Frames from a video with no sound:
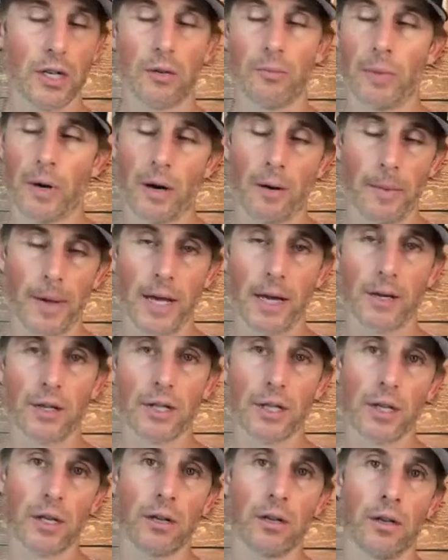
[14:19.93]
bar
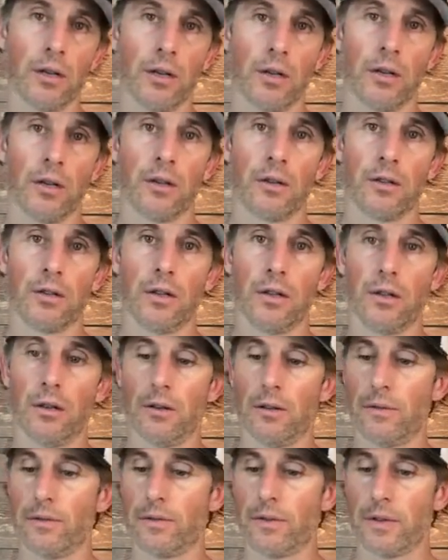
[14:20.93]
manager.
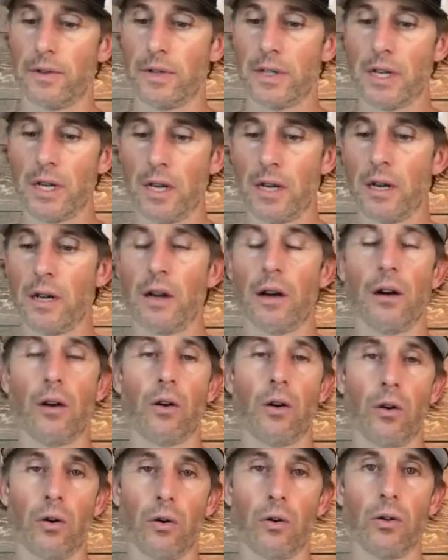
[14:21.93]
So done a
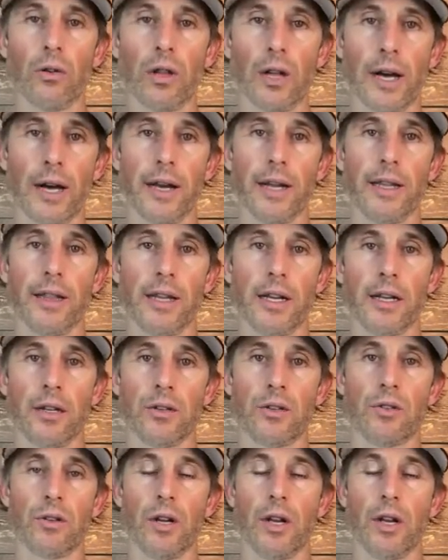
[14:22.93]
whole lot in the industry,